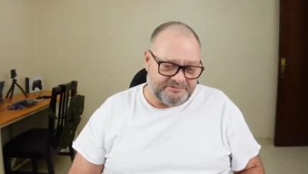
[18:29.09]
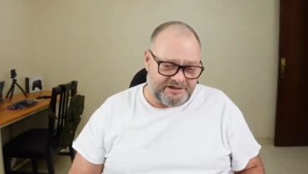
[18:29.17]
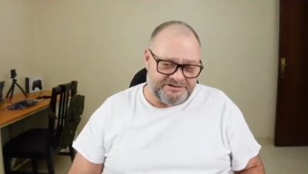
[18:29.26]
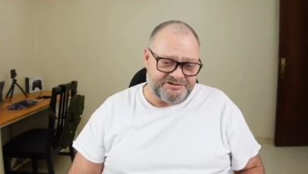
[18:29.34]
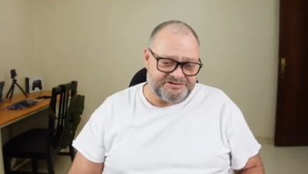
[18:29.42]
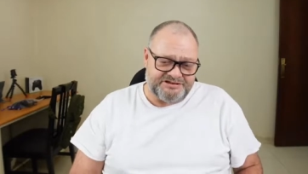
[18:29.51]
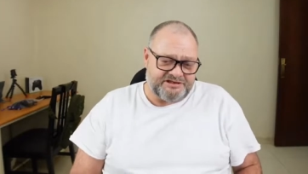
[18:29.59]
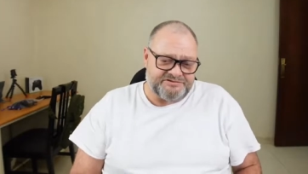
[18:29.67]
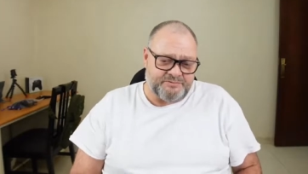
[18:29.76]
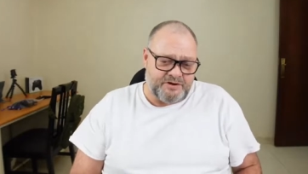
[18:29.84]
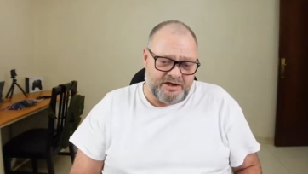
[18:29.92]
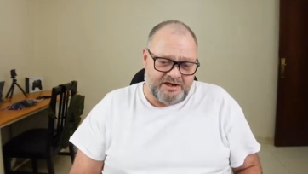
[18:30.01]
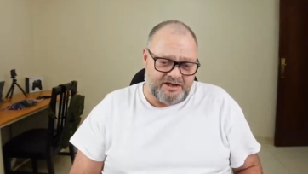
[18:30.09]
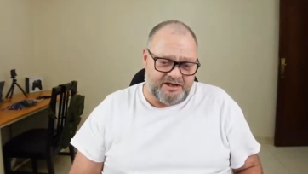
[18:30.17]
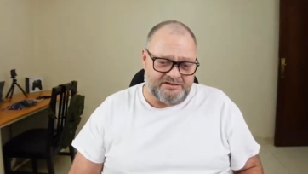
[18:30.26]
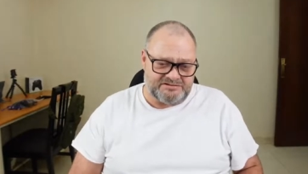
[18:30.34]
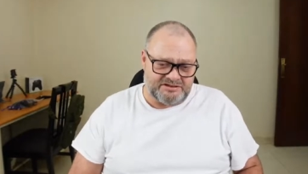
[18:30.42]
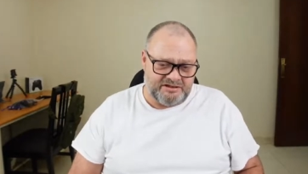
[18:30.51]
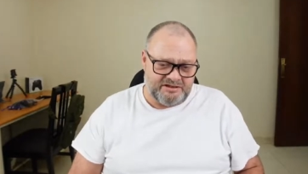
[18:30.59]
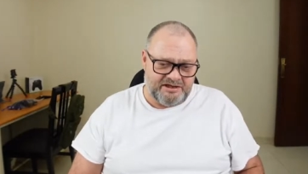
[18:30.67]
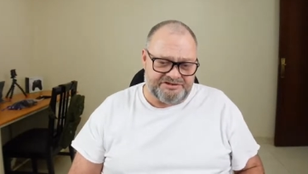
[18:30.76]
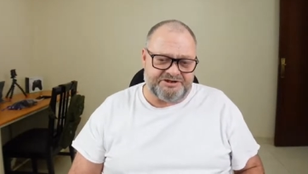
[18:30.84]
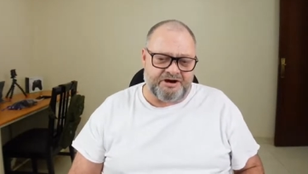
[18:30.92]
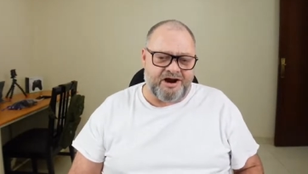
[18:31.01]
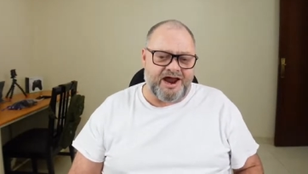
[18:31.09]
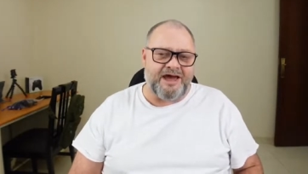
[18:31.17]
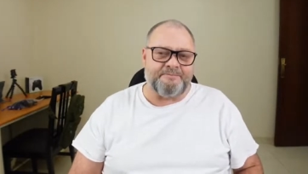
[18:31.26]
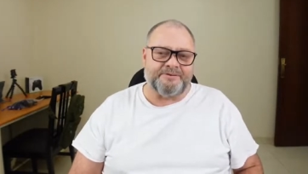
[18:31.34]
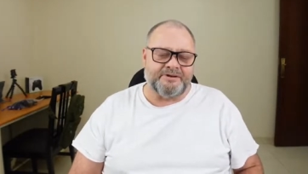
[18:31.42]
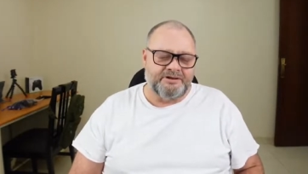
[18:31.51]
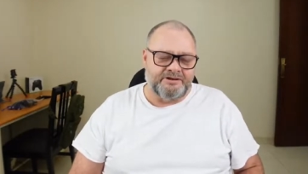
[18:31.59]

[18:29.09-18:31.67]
It just is what it is. It's crap.